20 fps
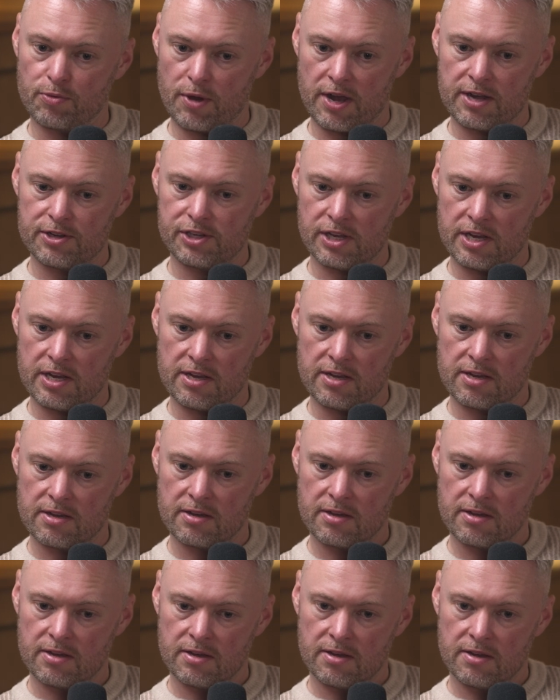where she
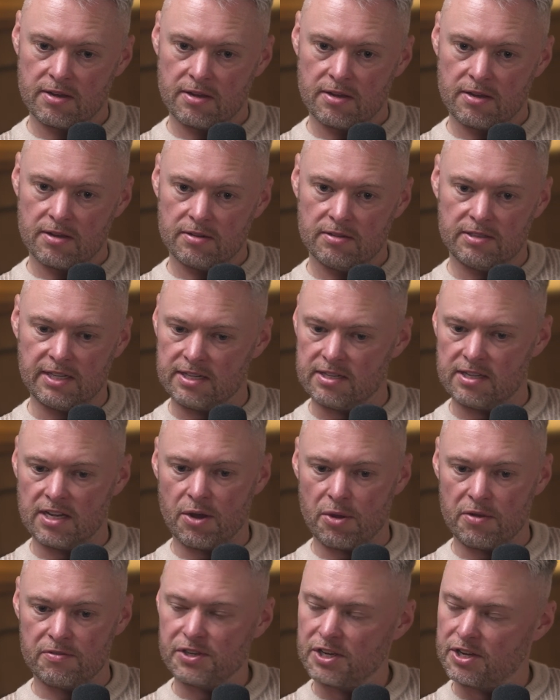didn't
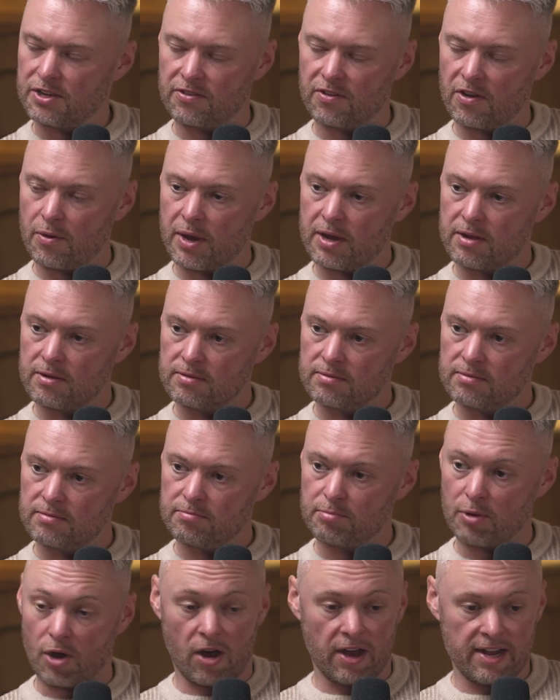know if she could do it.
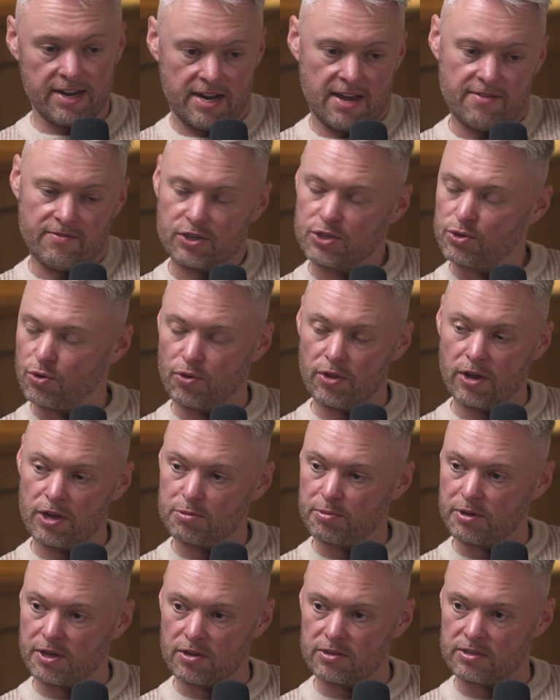But I never saw
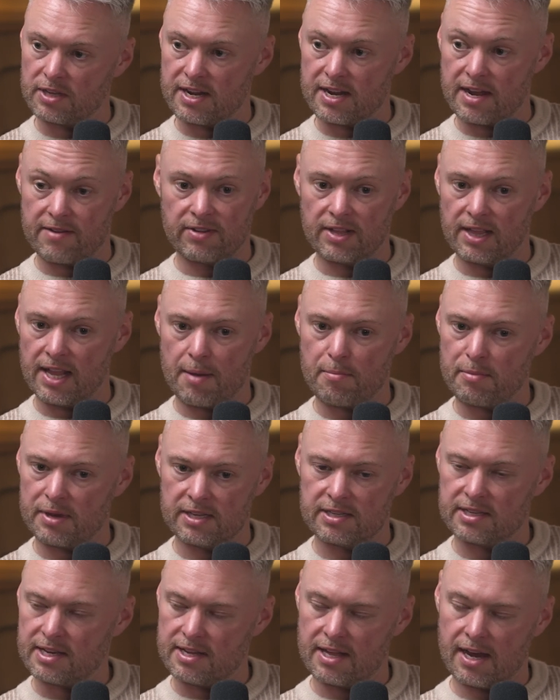those because they never let me
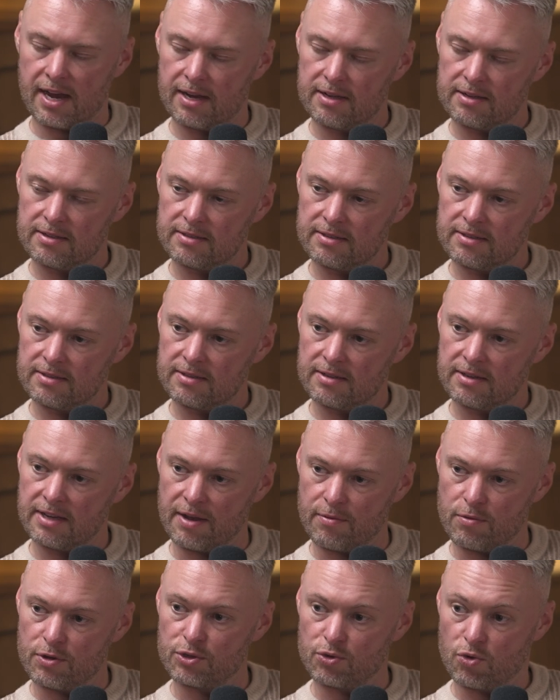see that.
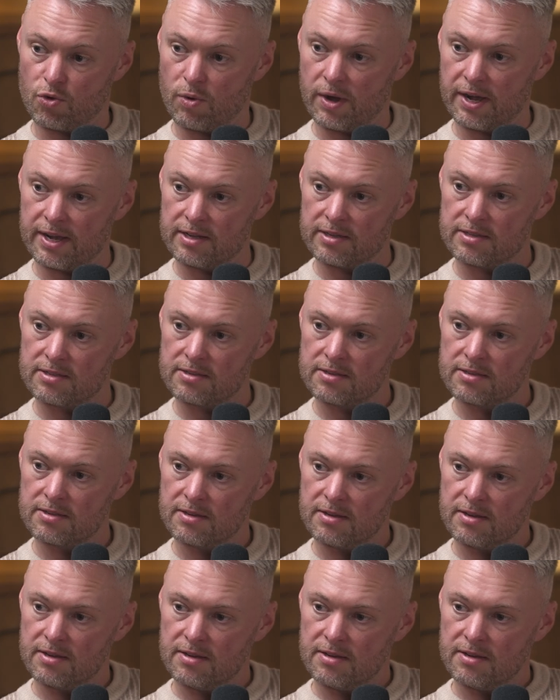It was always,
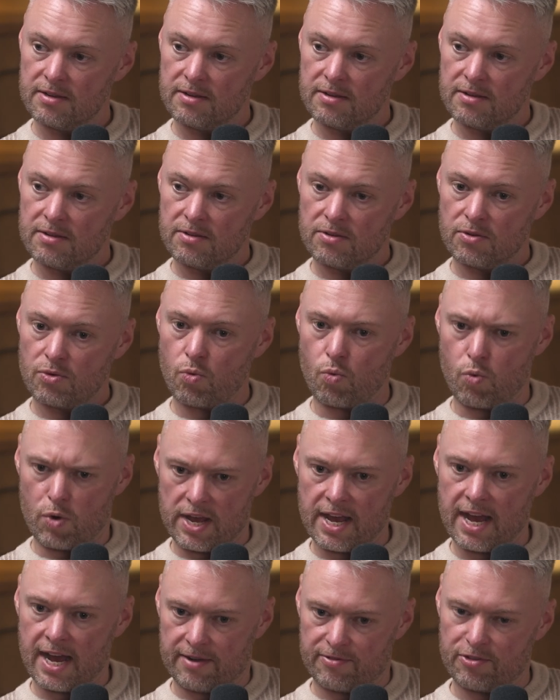
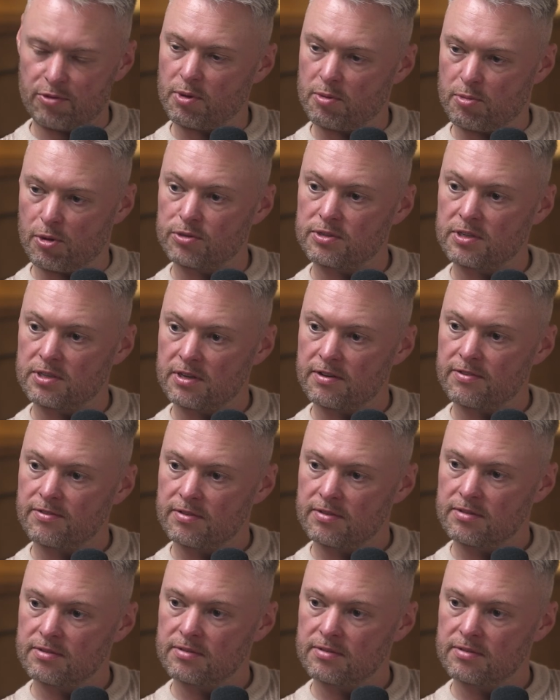we have to be positive.